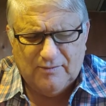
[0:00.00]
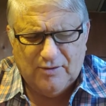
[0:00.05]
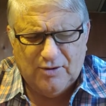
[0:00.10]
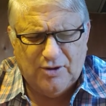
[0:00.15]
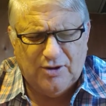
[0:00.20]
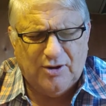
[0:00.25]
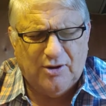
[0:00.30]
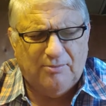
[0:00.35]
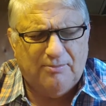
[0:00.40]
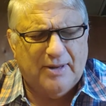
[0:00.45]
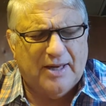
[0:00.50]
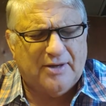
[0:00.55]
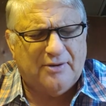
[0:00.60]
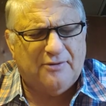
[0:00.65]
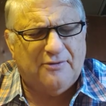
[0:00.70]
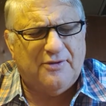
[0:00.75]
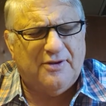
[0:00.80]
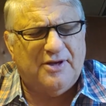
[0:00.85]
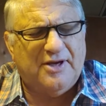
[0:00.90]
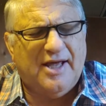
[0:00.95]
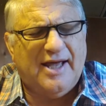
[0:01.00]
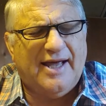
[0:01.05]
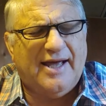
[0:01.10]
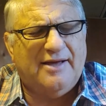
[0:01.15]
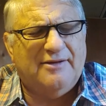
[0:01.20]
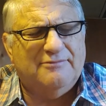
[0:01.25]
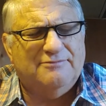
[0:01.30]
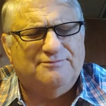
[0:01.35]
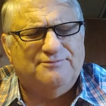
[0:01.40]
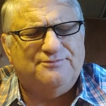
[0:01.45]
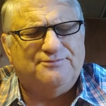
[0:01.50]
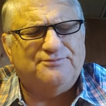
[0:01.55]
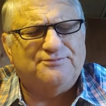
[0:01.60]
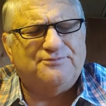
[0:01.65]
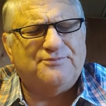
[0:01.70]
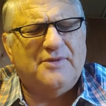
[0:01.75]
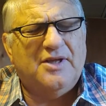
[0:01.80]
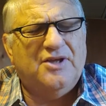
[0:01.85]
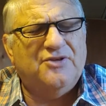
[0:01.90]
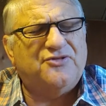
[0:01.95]
You know better than that,
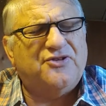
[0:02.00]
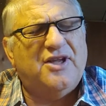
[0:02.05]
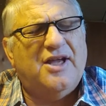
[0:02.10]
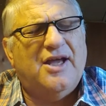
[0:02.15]
it's